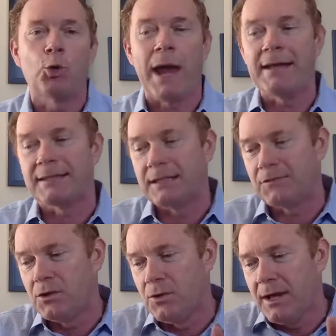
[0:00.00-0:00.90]
granted,
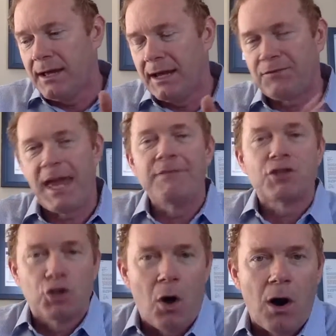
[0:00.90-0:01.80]
if they've
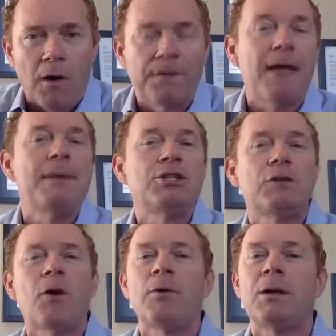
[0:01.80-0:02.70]
stalled, that means
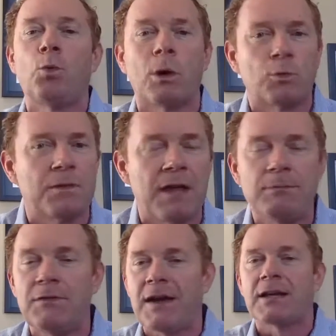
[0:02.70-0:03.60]
you've already worked with
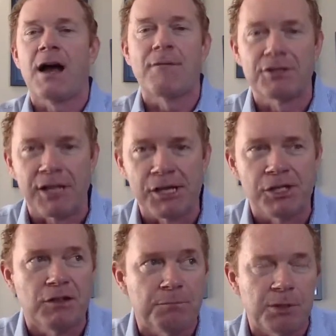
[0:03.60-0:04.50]
them, you've had a
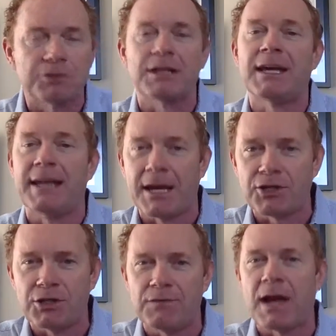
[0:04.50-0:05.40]
conversation, you've built a
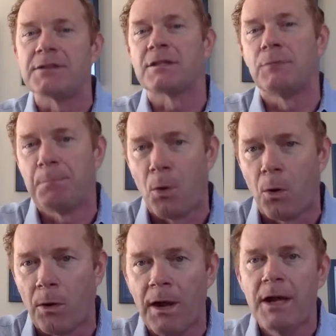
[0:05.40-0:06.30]
connection, you've gotten some
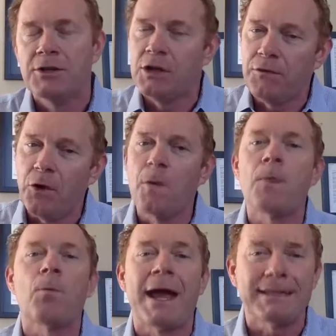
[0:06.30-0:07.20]
rapport, so you've
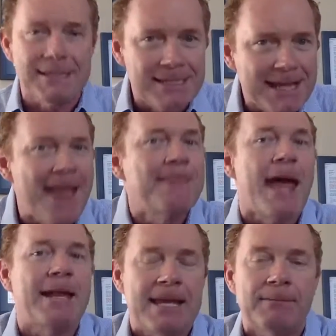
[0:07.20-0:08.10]
earned the right to
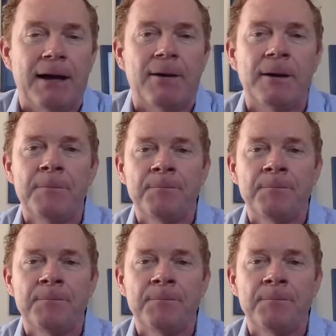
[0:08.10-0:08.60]
send that email.